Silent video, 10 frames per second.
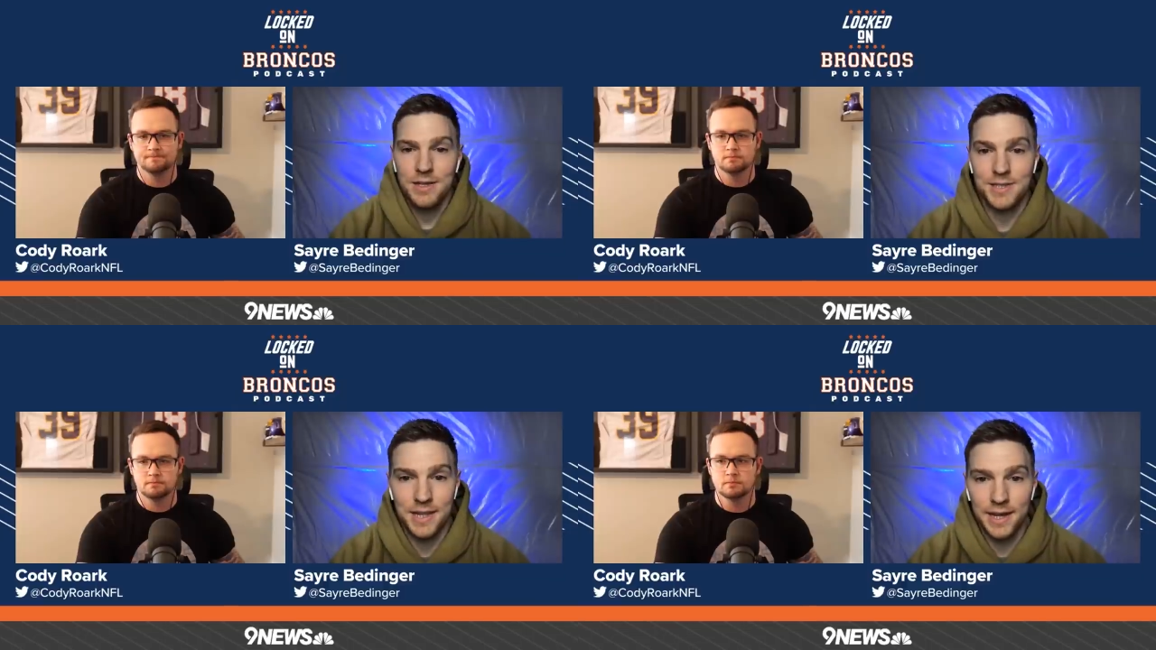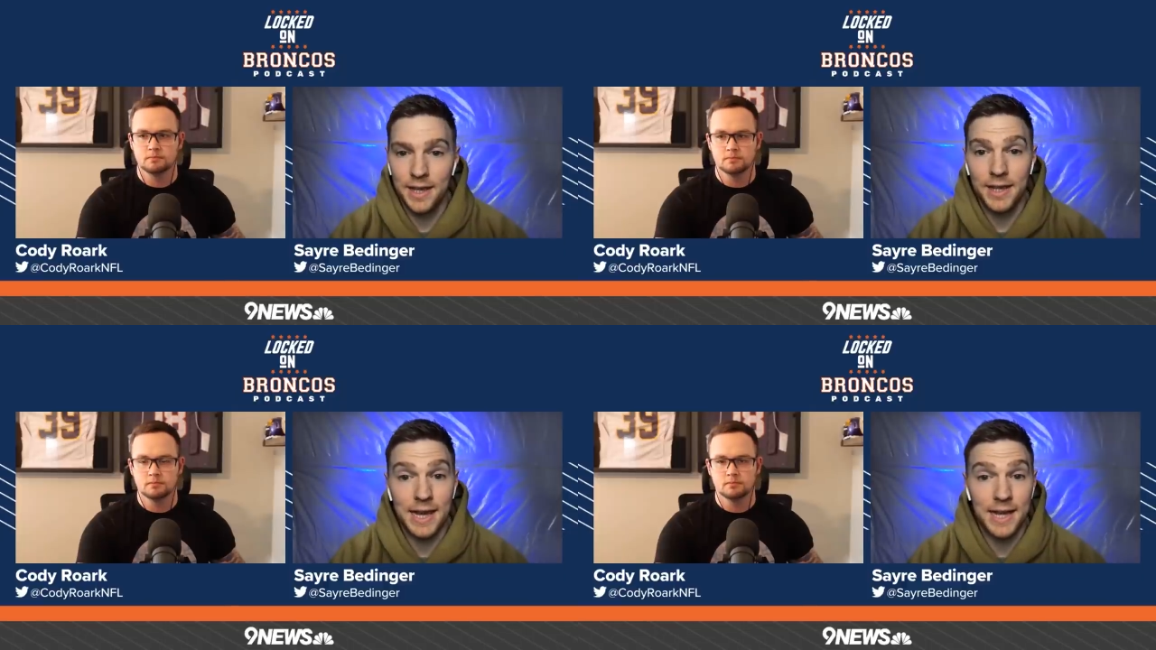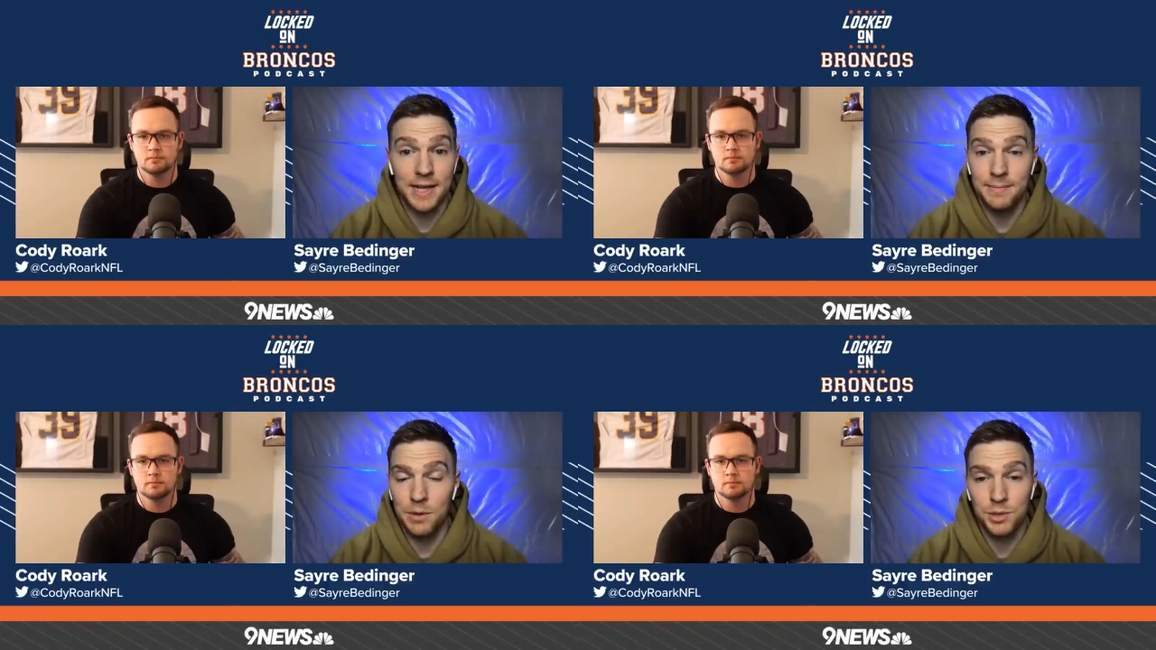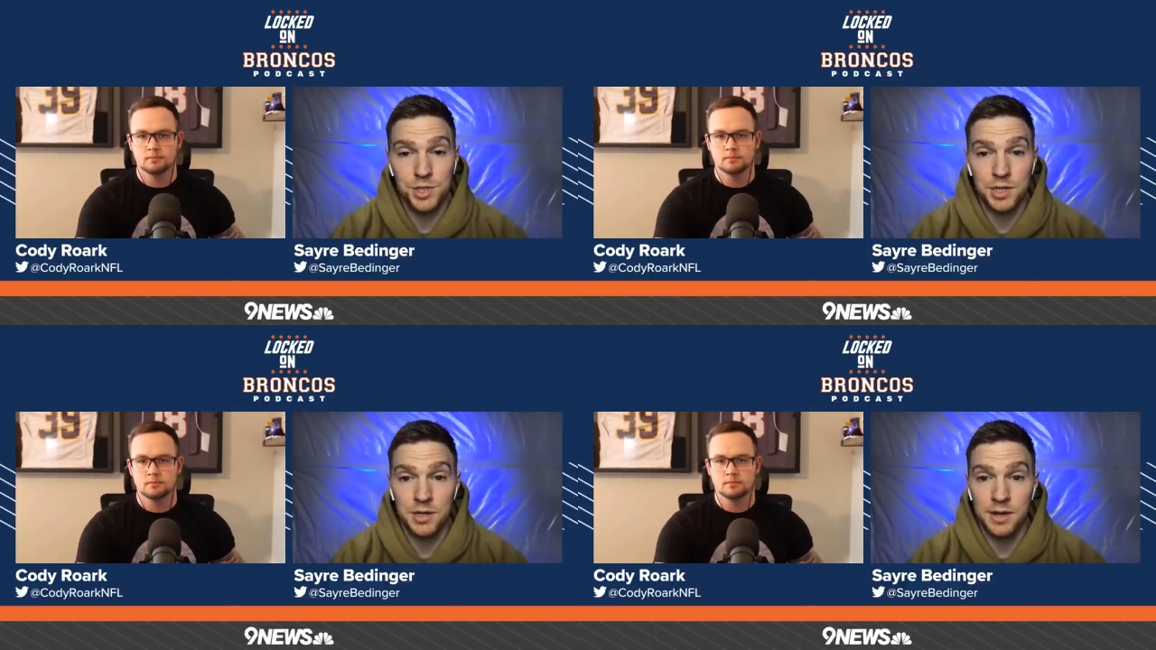Speaker 1: Sending a guy in
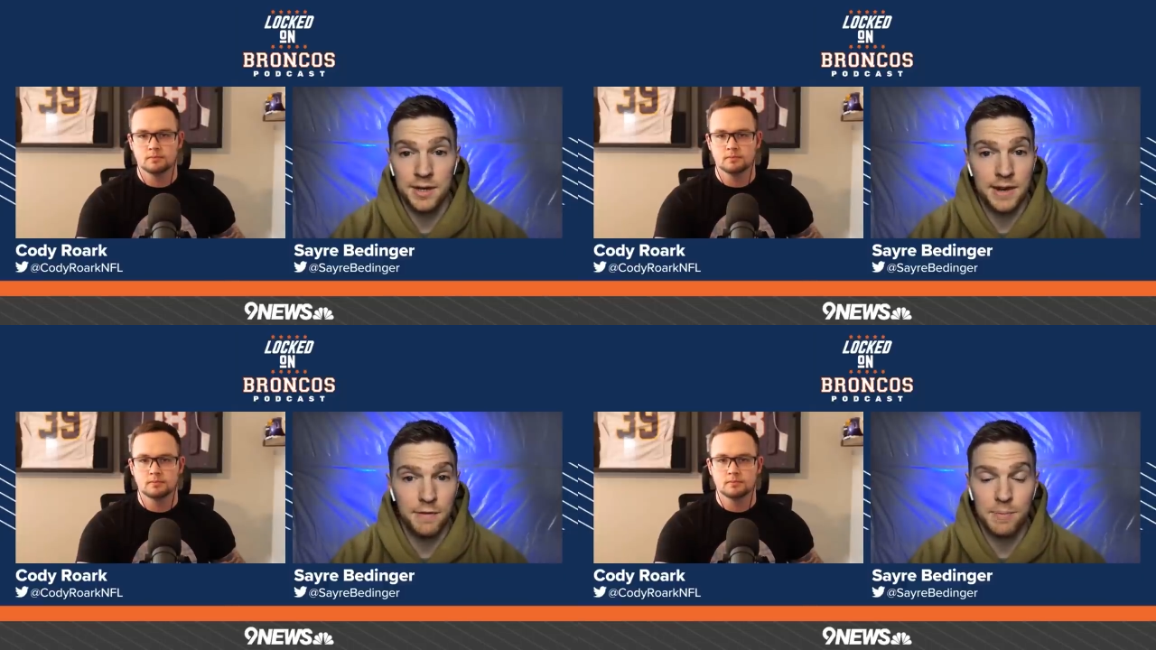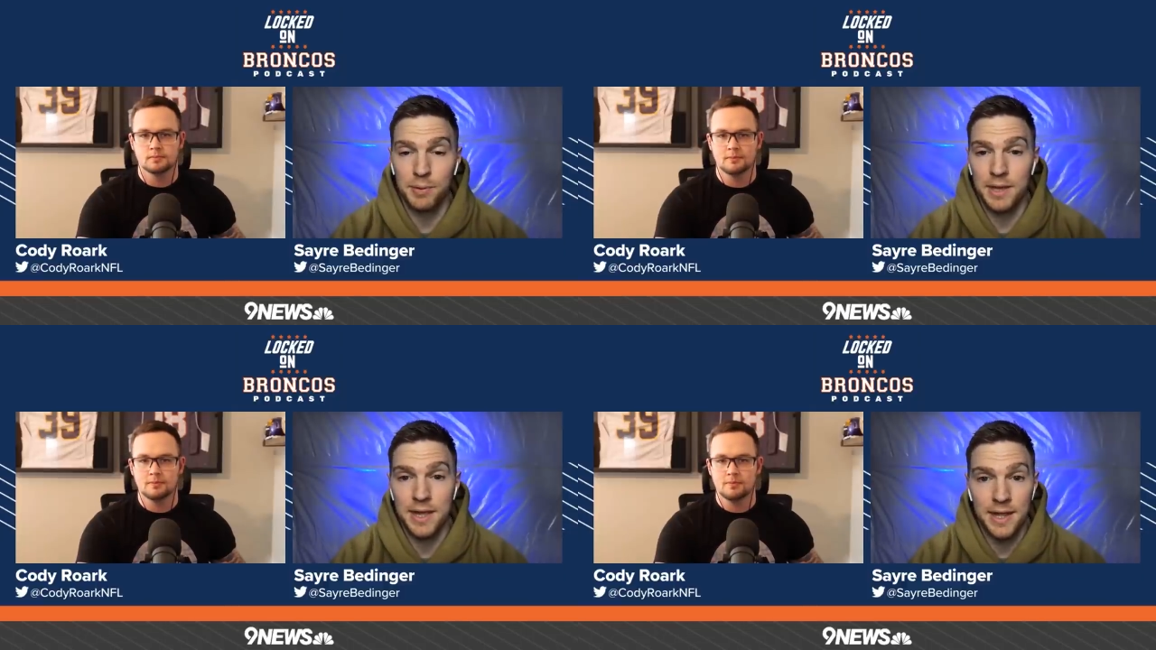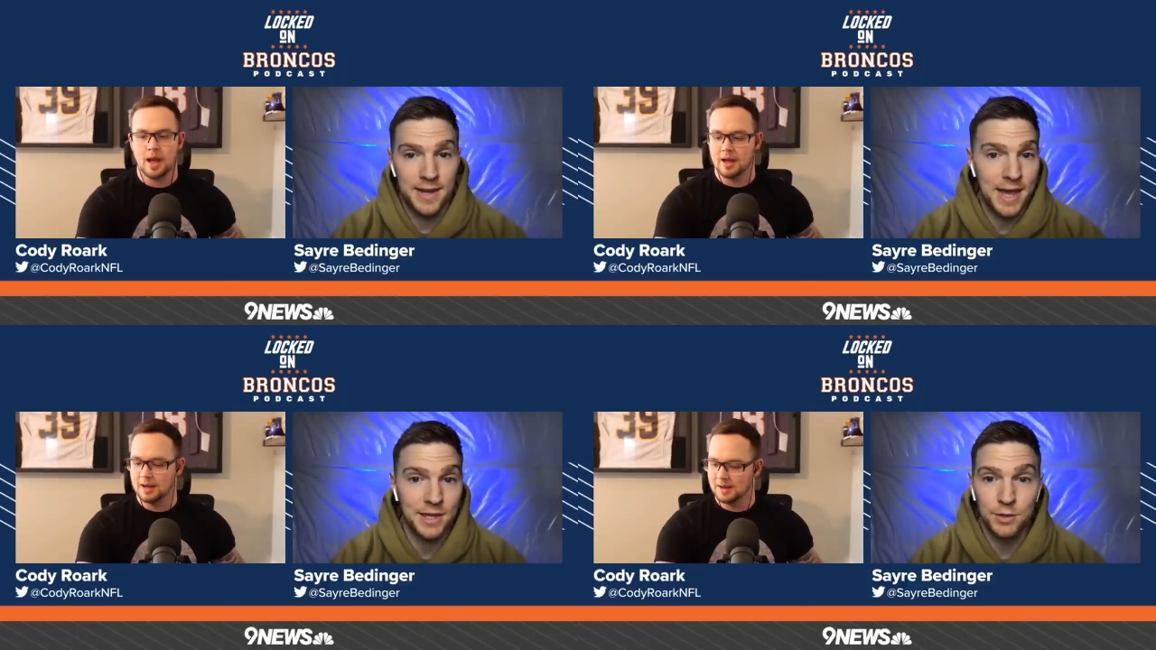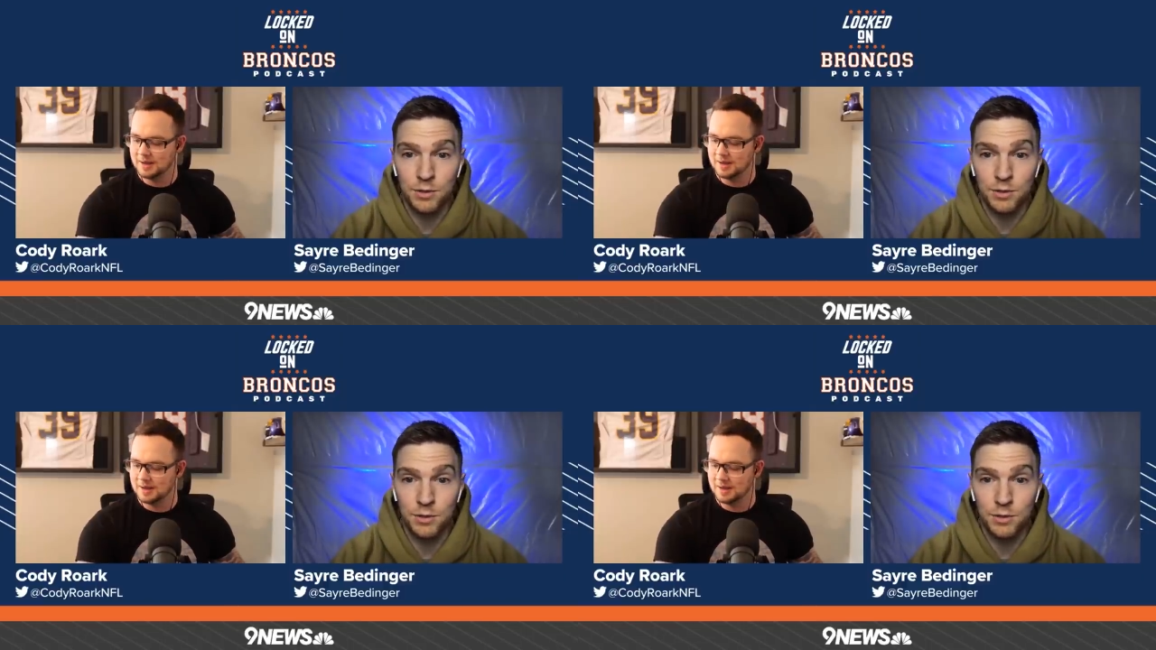motion on every play and not